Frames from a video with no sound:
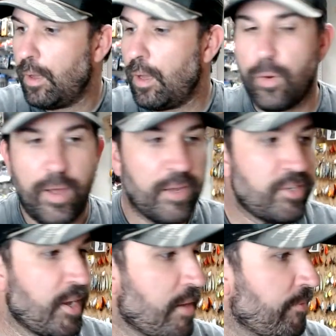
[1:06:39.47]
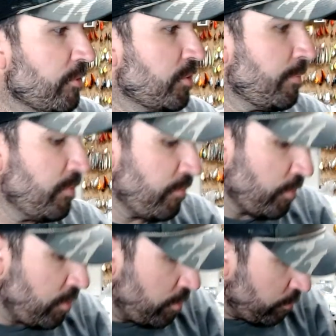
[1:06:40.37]
AJ, I found something
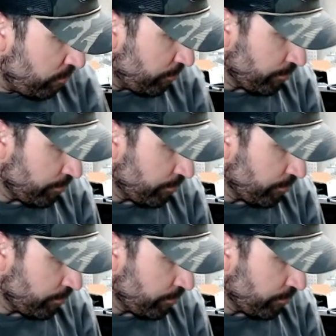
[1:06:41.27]
for you.